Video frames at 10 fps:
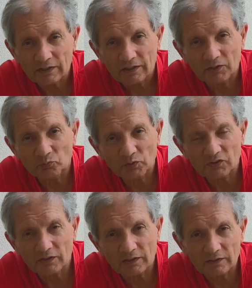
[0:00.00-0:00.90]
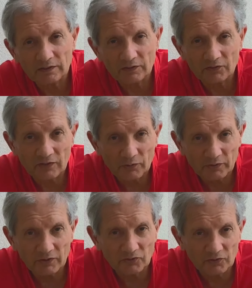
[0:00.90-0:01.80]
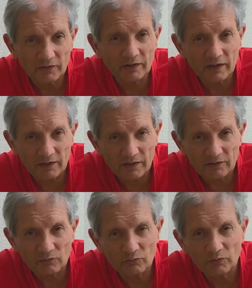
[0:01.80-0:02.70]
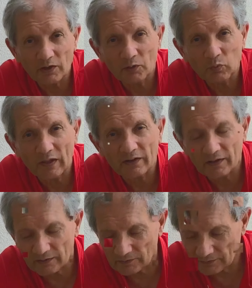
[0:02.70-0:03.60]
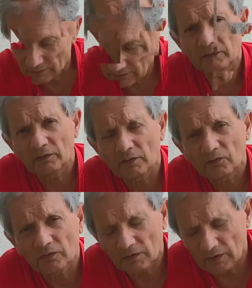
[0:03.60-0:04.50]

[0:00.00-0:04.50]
in particular, and South Asia that I have played at. Ninth is